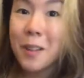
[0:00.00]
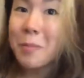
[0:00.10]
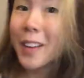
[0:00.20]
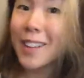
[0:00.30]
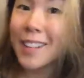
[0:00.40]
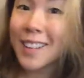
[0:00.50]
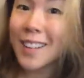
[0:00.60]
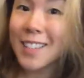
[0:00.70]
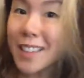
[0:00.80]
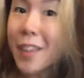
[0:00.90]
but
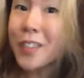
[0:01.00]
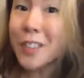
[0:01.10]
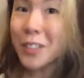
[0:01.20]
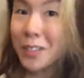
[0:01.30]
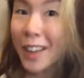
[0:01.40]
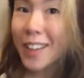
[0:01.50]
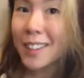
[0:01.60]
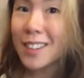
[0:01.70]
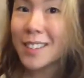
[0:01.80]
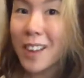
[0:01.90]
it's never too
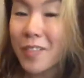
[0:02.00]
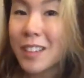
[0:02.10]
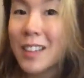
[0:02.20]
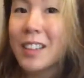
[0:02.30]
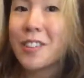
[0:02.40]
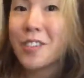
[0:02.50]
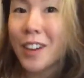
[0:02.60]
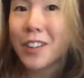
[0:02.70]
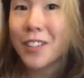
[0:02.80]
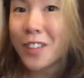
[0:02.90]
late to definitely
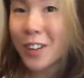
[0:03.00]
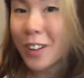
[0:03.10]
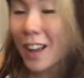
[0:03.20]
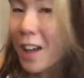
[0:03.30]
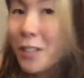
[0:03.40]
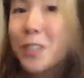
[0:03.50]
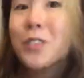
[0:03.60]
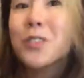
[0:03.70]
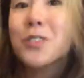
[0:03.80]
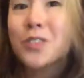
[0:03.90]
train your dog how
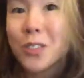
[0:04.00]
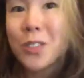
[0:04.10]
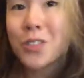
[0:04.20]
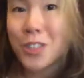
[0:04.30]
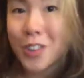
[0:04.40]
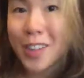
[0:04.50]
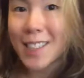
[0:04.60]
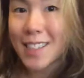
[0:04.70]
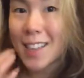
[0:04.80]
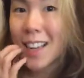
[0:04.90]
to do
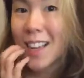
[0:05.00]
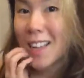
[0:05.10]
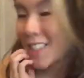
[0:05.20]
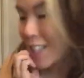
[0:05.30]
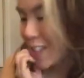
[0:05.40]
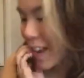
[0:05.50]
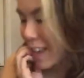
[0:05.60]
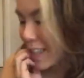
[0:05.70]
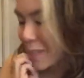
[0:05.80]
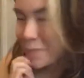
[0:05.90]
tricks, such
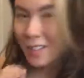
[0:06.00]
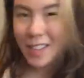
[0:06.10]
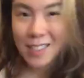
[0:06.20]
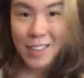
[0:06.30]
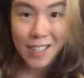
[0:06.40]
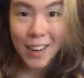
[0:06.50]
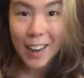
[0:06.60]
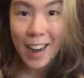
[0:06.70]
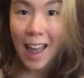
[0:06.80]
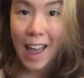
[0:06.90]
as simple things like
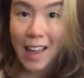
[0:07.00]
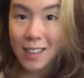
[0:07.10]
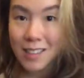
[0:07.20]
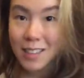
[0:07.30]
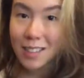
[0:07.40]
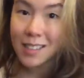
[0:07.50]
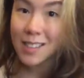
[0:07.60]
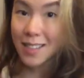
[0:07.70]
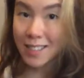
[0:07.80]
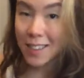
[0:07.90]
shaking hands and
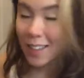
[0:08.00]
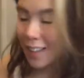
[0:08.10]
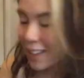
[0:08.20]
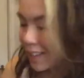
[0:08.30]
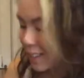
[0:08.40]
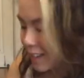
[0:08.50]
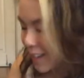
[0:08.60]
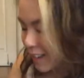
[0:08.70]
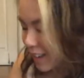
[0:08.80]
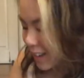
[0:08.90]
sitting.
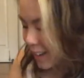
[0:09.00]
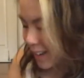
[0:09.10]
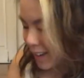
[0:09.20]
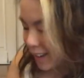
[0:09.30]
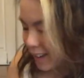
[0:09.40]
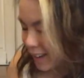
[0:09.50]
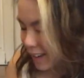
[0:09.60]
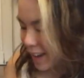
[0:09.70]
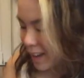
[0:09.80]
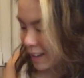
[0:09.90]

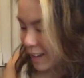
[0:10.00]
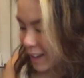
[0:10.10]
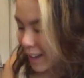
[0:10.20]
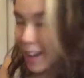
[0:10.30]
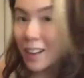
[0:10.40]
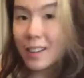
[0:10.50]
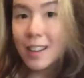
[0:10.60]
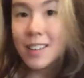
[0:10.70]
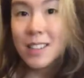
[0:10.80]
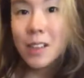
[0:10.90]
And yeah, again,
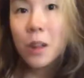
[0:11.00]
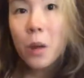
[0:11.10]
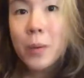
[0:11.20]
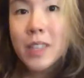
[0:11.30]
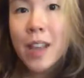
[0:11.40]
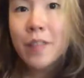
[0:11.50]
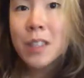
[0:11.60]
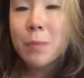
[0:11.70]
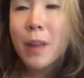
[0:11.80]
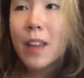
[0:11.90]
it's you'll always have
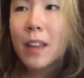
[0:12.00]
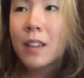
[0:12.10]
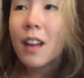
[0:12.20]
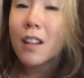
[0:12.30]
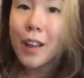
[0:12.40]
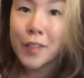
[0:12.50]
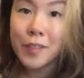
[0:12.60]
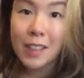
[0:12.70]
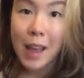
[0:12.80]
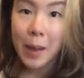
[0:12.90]
to spend a lot of
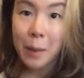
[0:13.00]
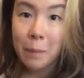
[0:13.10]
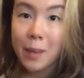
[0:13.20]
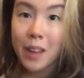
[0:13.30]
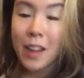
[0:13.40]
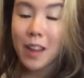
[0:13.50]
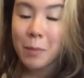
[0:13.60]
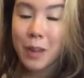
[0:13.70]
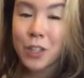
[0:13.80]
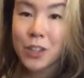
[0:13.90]
time
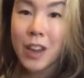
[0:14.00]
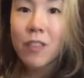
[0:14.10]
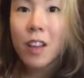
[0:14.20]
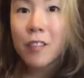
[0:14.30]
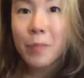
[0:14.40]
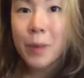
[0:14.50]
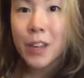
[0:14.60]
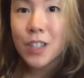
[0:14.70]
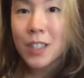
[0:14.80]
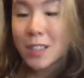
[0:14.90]
and make sure you have a lot of
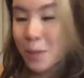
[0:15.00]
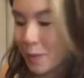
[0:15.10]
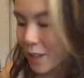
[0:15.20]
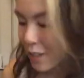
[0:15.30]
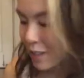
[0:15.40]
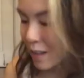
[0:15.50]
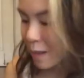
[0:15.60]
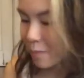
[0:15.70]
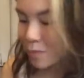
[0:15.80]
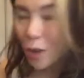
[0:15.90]
patience, because
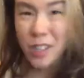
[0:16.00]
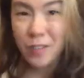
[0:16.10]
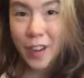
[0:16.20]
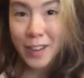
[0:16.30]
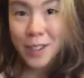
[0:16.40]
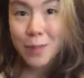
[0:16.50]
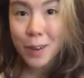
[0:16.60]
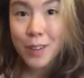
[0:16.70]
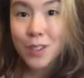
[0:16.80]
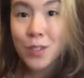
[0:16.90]
dogs are very
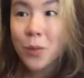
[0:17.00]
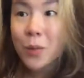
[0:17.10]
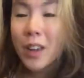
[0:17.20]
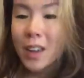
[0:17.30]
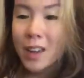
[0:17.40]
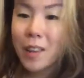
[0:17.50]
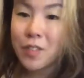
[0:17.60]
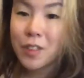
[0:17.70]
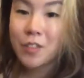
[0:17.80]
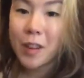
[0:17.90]
smart, so
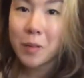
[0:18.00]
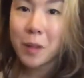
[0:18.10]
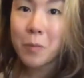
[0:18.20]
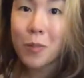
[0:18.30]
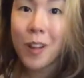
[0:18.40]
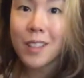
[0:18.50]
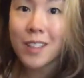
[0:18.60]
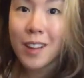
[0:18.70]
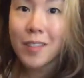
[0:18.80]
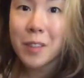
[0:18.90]
if you train them well
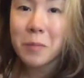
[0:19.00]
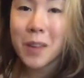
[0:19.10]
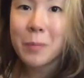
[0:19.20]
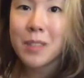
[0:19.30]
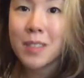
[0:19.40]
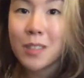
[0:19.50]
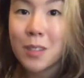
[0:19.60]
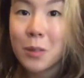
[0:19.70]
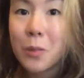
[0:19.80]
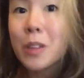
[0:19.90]
enough, they'll be able to
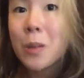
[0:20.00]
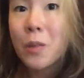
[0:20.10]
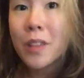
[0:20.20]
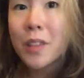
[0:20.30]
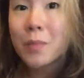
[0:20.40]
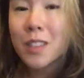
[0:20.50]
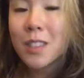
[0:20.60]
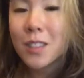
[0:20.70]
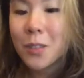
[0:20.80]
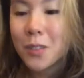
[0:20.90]
do what you want them to
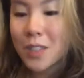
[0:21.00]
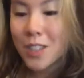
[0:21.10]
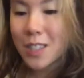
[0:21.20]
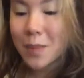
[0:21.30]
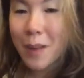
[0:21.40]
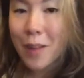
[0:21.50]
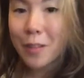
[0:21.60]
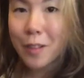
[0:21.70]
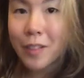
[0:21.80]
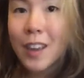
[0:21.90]
do. It's just a
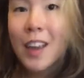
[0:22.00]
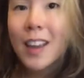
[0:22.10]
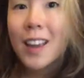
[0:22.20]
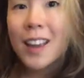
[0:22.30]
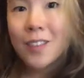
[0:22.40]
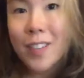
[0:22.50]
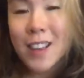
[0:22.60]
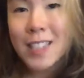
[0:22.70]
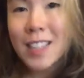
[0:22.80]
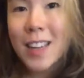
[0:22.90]
matter of
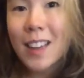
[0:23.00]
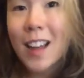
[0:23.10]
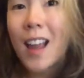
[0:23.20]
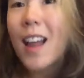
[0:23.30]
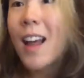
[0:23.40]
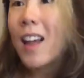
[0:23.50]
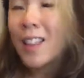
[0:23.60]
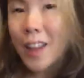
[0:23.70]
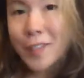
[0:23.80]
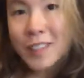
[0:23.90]
investing a
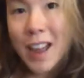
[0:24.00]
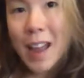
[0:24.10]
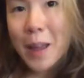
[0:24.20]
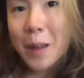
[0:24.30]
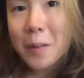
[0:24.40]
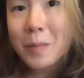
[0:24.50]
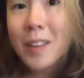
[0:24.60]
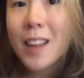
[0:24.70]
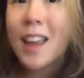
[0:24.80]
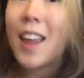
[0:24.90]
lot of
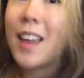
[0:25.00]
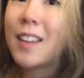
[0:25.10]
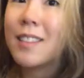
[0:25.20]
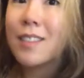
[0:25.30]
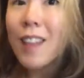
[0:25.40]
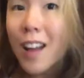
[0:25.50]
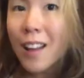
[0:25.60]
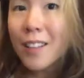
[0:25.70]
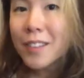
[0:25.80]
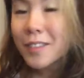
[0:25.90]
time and
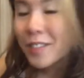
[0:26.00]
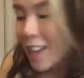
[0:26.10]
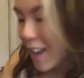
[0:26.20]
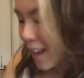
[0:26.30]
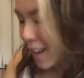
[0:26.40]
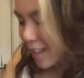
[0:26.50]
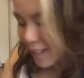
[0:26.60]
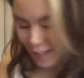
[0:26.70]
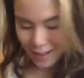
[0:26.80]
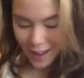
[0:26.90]
love, and
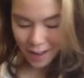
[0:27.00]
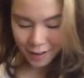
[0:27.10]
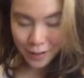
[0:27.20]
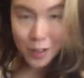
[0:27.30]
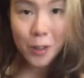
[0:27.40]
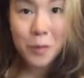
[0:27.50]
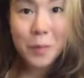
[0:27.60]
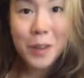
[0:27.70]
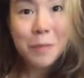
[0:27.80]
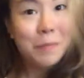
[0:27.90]
yeah, your dog
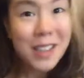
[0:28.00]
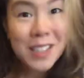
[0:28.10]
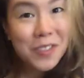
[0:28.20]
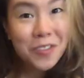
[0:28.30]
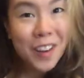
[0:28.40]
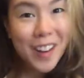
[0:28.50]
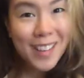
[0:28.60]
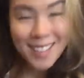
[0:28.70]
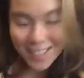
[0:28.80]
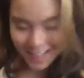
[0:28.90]
will be your best friend.